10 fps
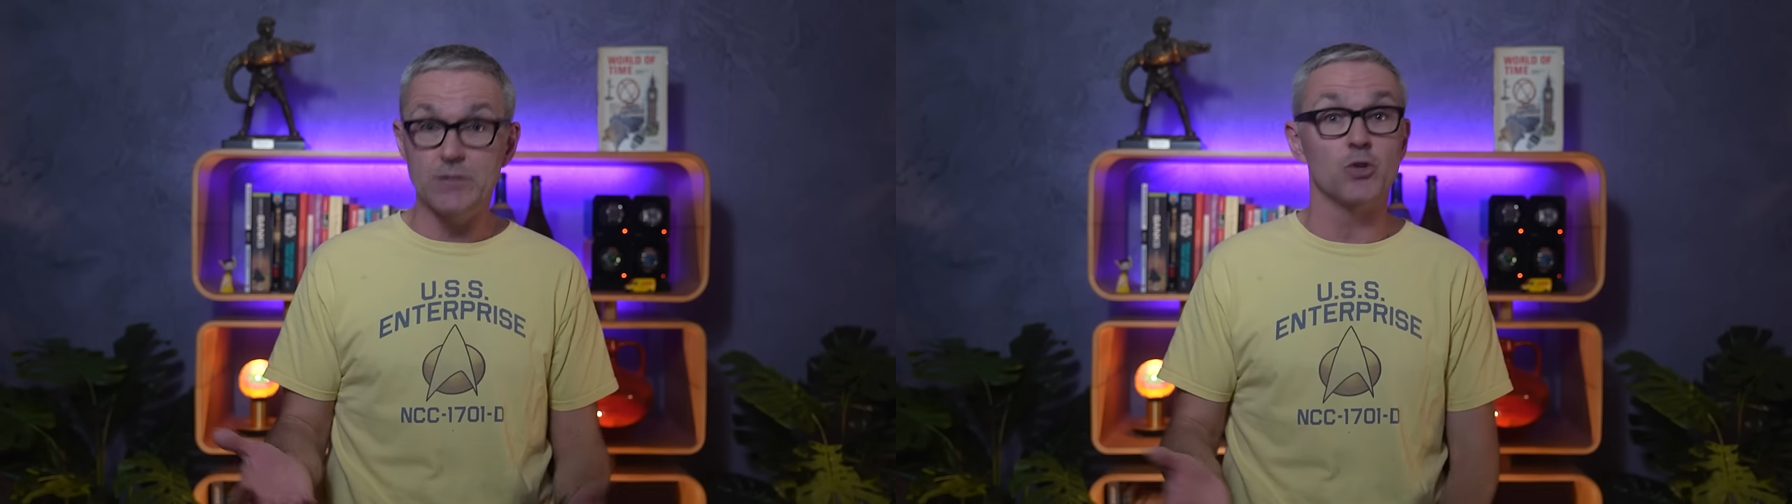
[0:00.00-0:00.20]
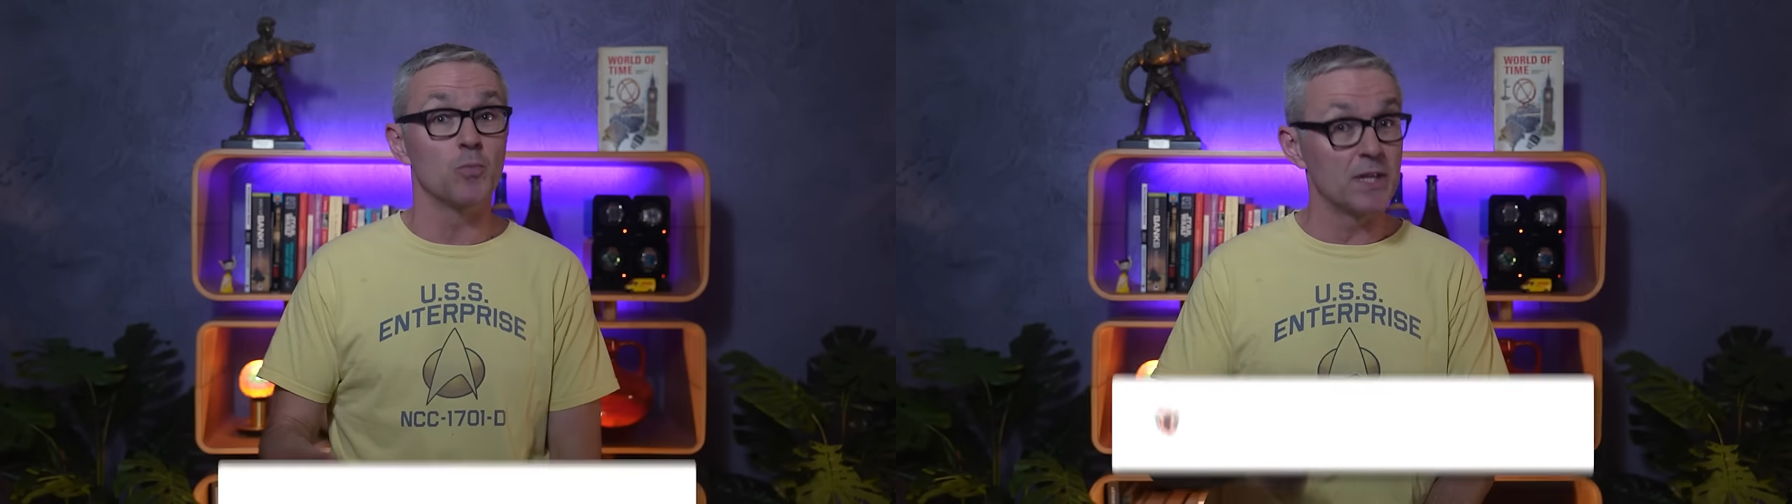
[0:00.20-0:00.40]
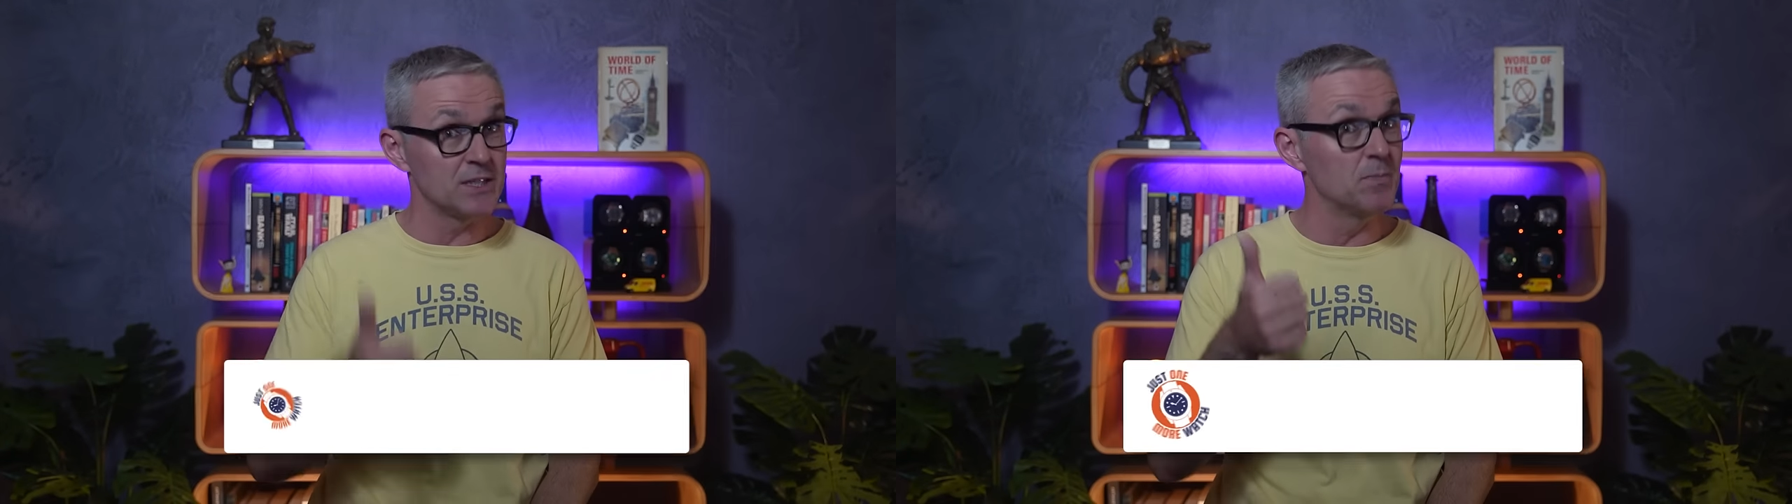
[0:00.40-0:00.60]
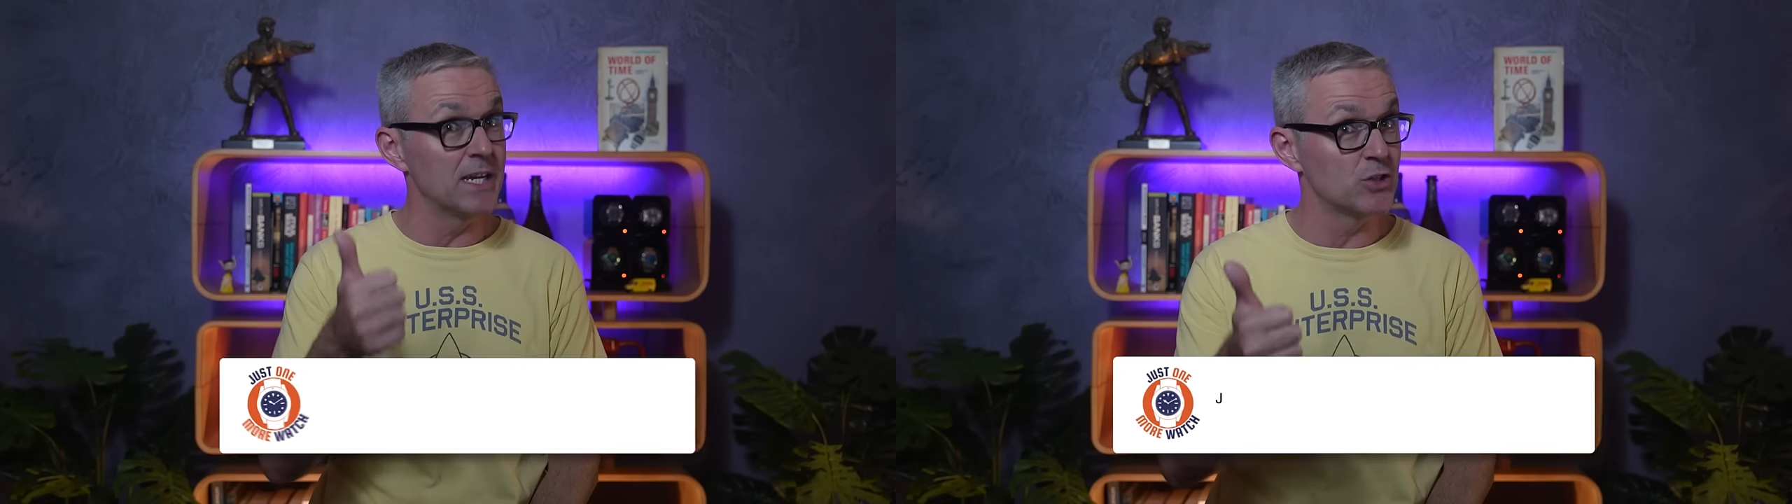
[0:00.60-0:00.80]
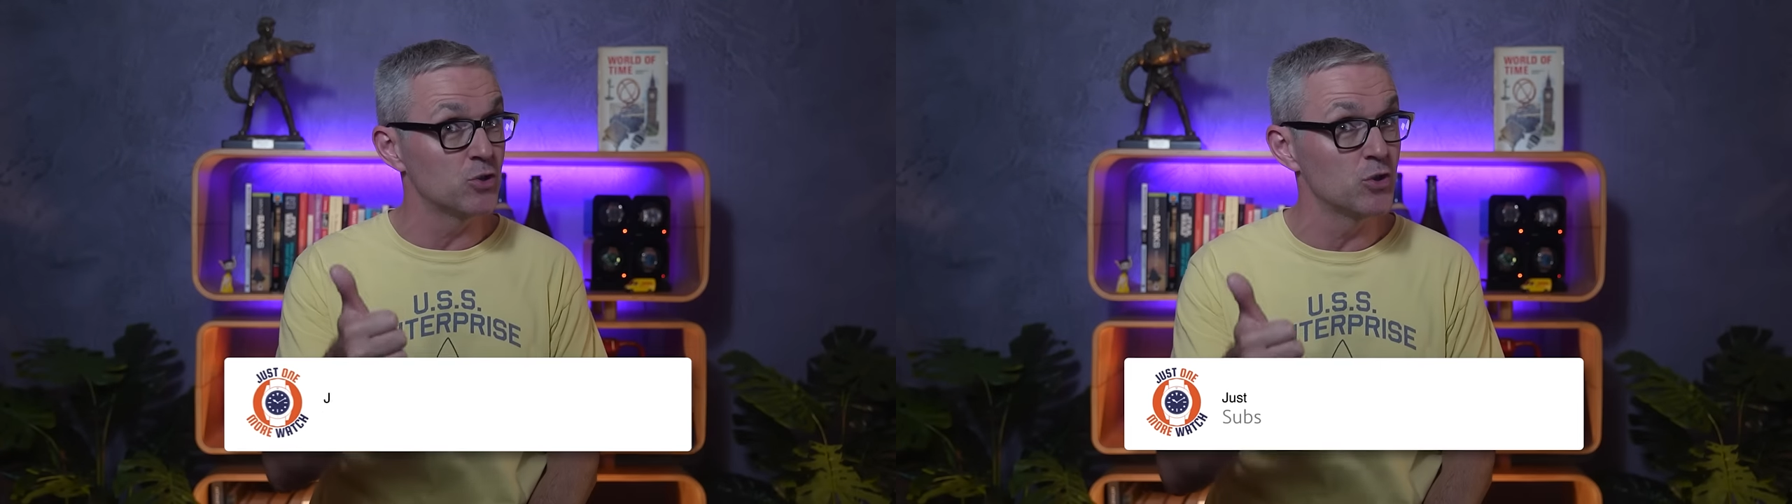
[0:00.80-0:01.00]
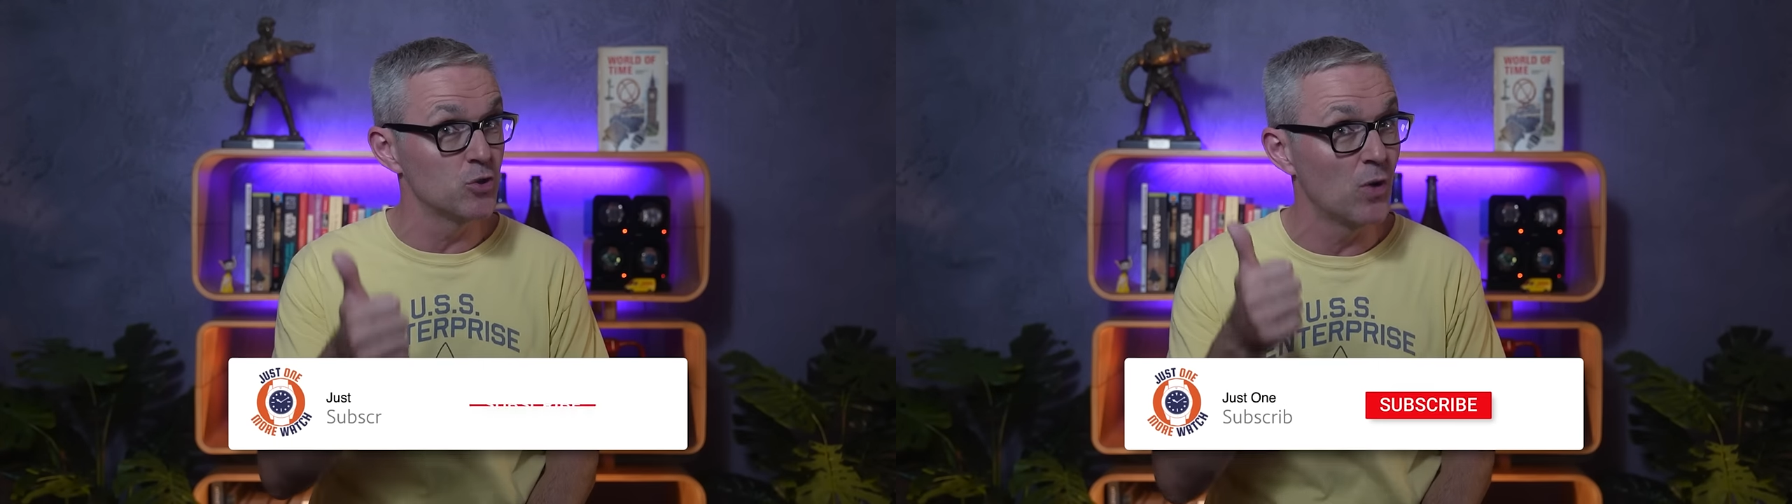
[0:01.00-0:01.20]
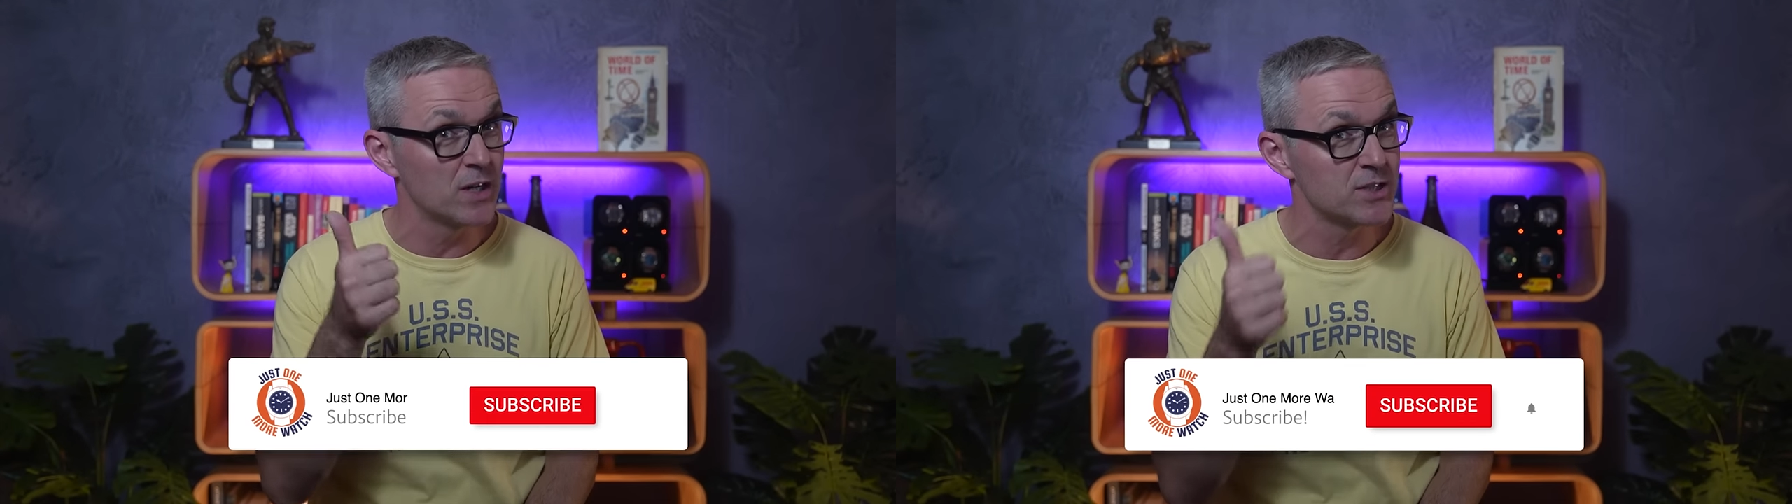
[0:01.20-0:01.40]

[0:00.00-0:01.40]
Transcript: so please make sure you are